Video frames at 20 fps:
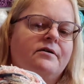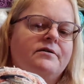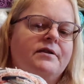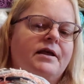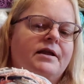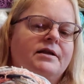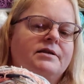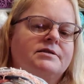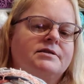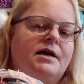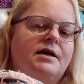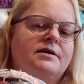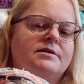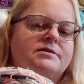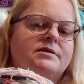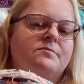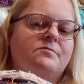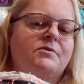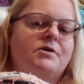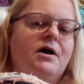and then it's got
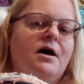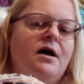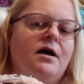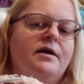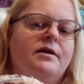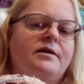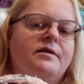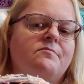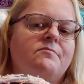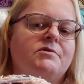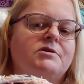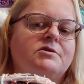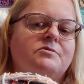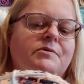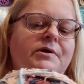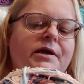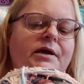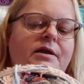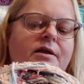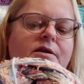some cotton in
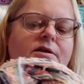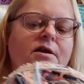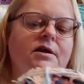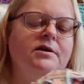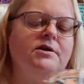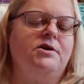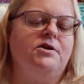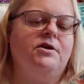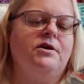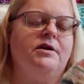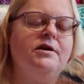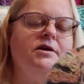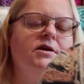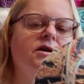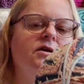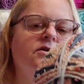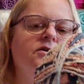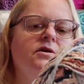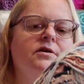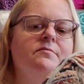between, and then
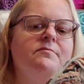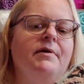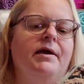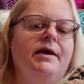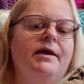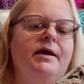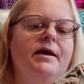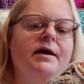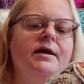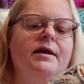you can make it.